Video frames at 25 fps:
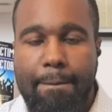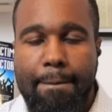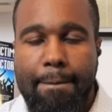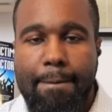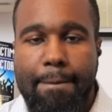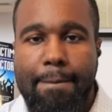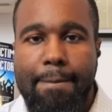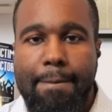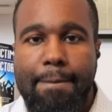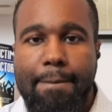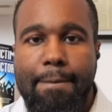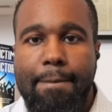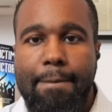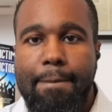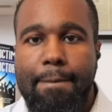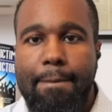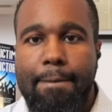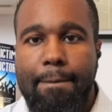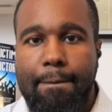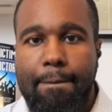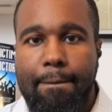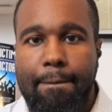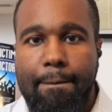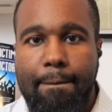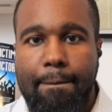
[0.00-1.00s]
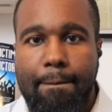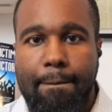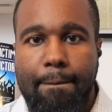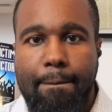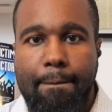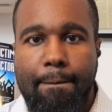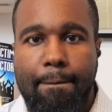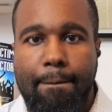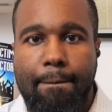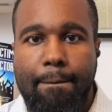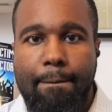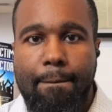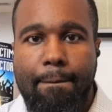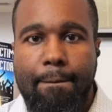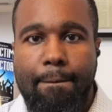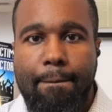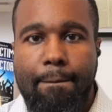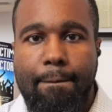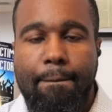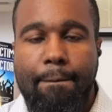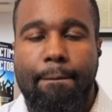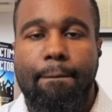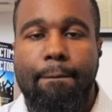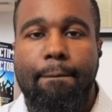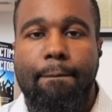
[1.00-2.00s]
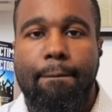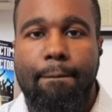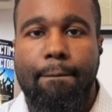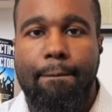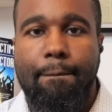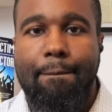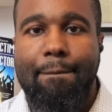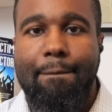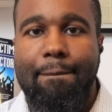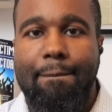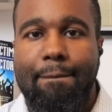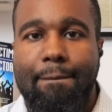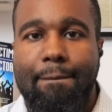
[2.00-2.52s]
The person shown says nothing.